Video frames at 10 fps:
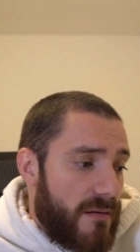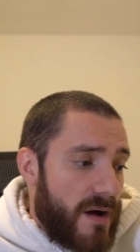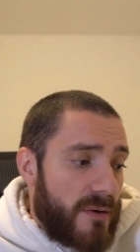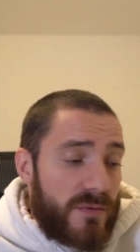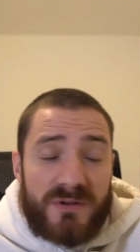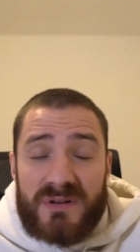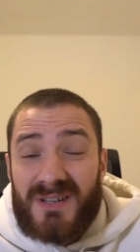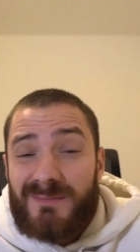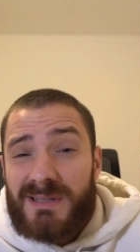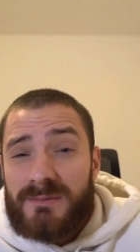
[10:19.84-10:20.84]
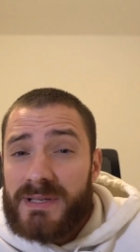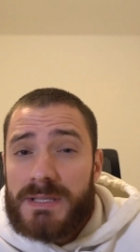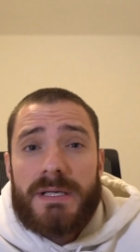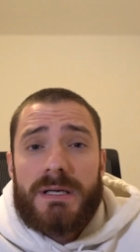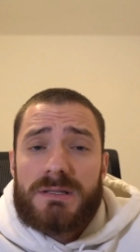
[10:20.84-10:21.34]
I would recommend
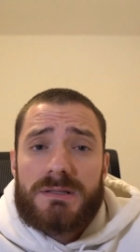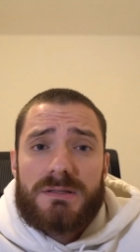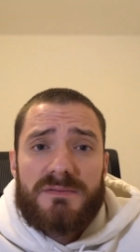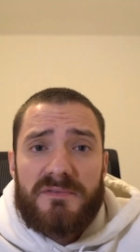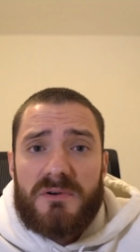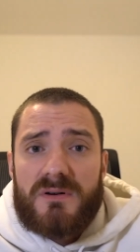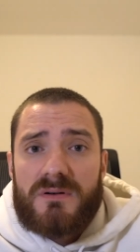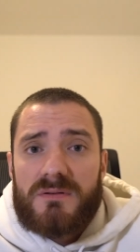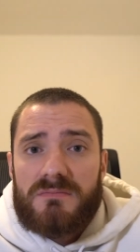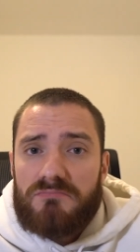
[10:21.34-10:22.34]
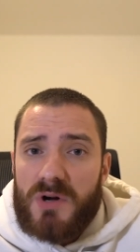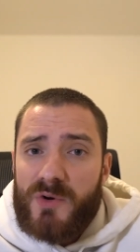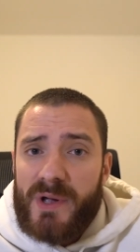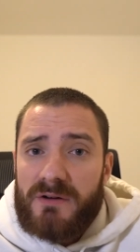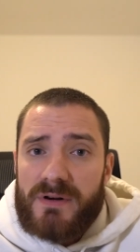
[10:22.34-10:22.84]
PGX for a
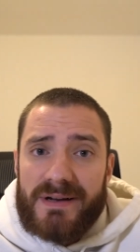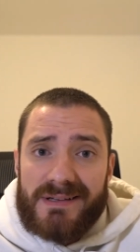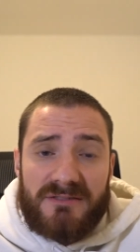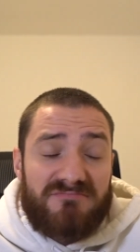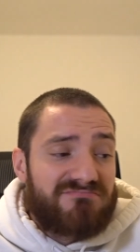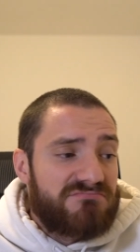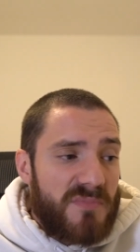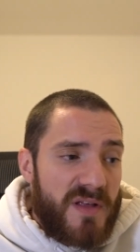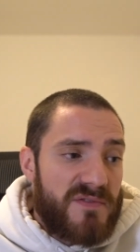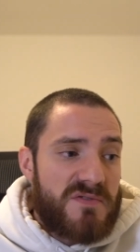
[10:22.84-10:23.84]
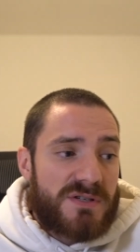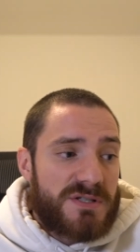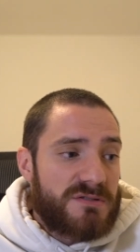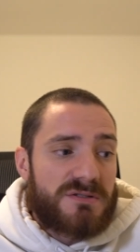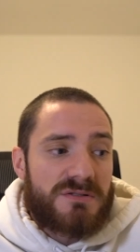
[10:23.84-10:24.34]
quick grading if you want
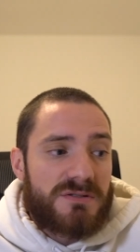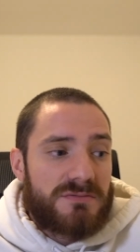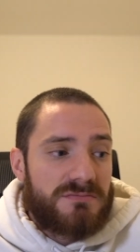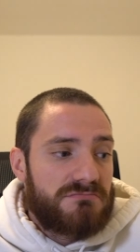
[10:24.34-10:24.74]
your